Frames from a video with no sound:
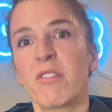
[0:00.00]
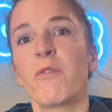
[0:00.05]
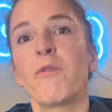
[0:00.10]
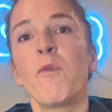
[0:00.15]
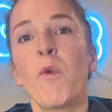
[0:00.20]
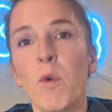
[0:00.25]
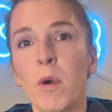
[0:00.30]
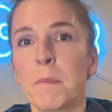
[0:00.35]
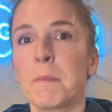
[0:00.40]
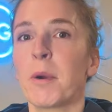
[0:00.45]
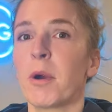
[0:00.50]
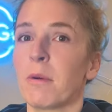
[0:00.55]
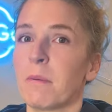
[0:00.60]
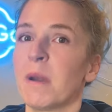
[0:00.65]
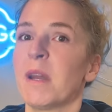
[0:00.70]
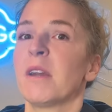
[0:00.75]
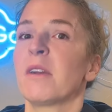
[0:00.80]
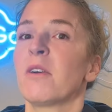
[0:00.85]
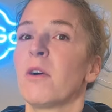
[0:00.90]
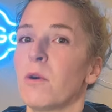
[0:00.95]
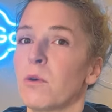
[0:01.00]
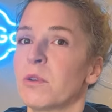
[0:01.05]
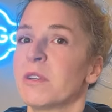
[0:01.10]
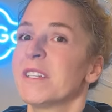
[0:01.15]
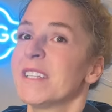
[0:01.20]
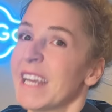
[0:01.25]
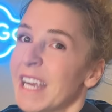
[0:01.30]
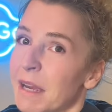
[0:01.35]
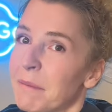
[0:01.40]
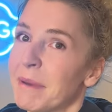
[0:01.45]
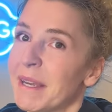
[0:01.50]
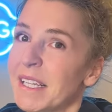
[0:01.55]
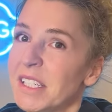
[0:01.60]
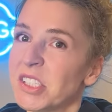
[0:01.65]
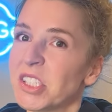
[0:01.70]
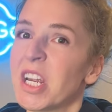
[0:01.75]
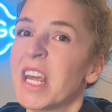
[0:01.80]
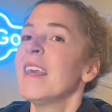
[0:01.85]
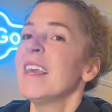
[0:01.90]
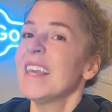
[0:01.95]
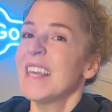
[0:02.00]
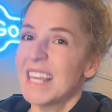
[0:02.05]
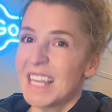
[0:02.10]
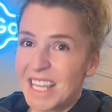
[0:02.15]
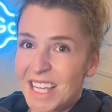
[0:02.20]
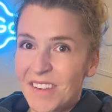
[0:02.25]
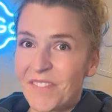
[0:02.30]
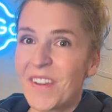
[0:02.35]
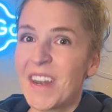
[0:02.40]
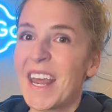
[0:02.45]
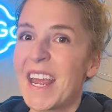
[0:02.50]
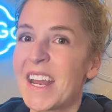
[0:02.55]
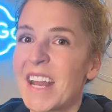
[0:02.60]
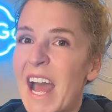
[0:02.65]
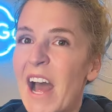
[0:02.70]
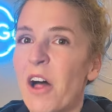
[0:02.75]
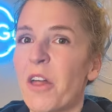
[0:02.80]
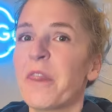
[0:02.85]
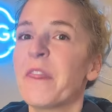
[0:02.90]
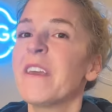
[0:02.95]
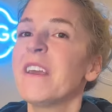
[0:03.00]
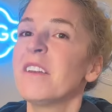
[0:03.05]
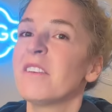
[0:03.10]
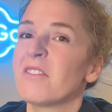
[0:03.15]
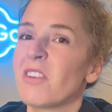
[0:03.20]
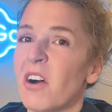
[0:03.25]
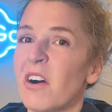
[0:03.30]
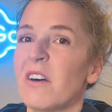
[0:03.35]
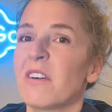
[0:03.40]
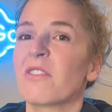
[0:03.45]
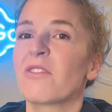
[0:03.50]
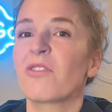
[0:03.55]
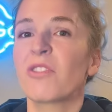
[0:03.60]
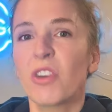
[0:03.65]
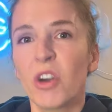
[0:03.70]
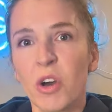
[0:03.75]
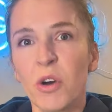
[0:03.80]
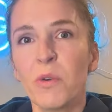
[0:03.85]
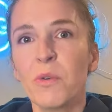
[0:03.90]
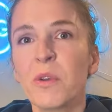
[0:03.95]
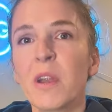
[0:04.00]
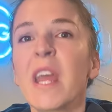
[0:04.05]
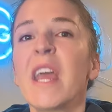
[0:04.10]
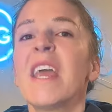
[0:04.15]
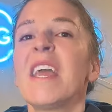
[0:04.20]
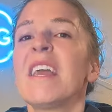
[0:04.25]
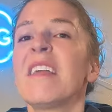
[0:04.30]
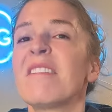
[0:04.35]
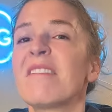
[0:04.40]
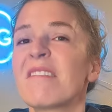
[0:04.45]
for permanent coat damage. Even a healthy dog's coat is